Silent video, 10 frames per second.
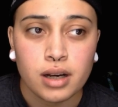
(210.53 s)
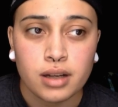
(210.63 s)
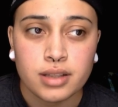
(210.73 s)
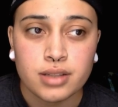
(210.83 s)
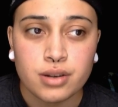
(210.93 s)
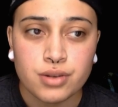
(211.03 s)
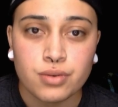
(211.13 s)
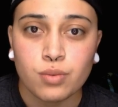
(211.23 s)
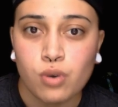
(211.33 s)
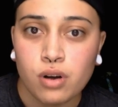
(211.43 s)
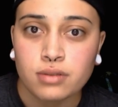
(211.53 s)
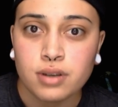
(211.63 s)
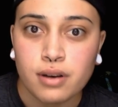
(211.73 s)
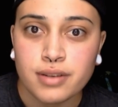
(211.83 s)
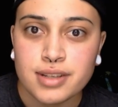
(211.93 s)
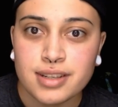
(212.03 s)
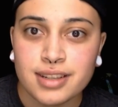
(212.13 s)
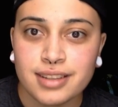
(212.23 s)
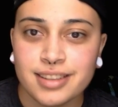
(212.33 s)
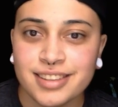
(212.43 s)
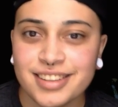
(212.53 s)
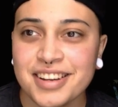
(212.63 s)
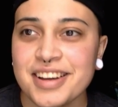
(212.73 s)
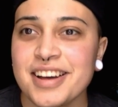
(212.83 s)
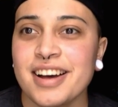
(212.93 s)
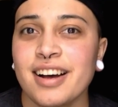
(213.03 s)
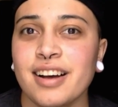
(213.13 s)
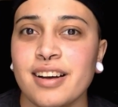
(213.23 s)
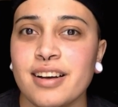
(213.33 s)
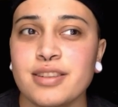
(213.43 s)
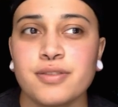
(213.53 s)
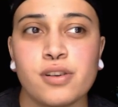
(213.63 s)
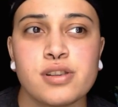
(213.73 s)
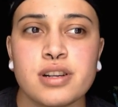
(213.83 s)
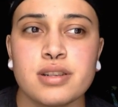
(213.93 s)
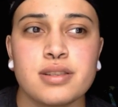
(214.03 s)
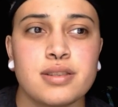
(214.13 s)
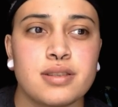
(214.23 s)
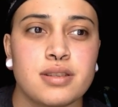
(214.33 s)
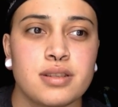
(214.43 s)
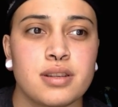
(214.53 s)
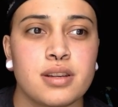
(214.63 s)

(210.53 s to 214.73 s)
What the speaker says: testosterone won, obviously. As far as